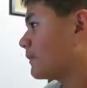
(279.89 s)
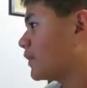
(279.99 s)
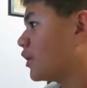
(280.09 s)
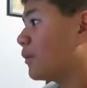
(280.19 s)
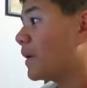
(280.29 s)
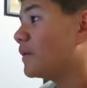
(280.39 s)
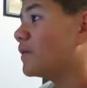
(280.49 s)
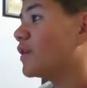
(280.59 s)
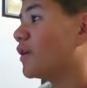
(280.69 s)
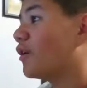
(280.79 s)
You know,
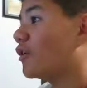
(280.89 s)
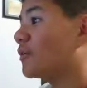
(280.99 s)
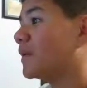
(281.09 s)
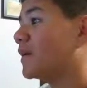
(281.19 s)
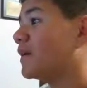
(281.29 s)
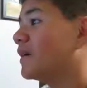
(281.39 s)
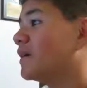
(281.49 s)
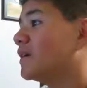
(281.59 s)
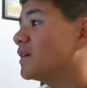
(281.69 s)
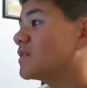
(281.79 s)
maybe they are, but
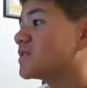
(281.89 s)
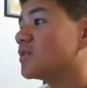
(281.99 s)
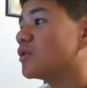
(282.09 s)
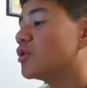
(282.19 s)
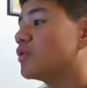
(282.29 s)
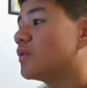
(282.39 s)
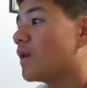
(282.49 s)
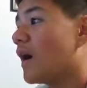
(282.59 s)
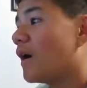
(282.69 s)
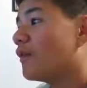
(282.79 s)
so you
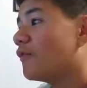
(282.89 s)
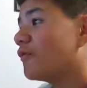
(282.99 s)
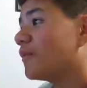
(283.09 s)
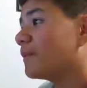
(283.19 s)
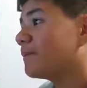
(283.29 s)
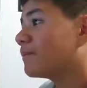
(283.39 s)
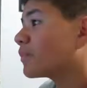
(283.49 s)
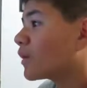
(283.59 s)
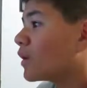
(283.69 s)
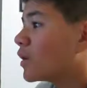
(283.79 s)
have
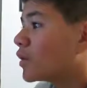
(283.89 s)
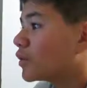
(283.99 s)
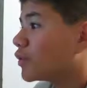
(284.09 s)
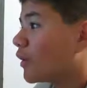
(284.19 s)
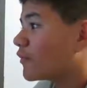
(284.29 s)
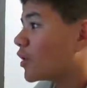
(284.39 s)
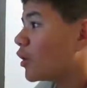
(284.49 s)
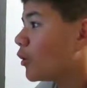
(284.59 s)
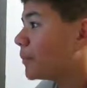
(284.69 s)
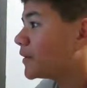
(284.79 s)
an
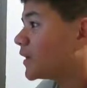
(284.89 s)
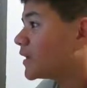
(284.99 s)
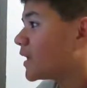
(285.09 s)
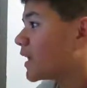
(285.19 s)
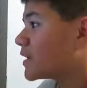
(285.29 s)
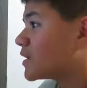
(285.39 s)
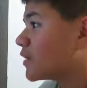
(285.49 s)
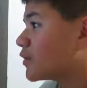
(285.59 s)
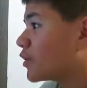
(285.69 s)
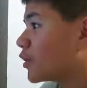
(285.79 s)
airplane and
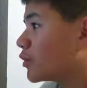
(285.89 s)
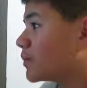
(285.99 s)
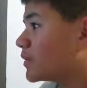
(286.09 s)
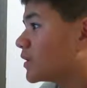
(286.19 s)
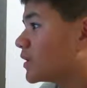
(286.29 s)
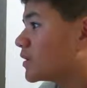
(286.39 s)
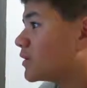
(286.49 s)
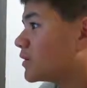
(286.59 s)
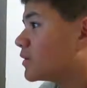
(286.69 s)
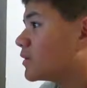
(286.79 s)
another airplane.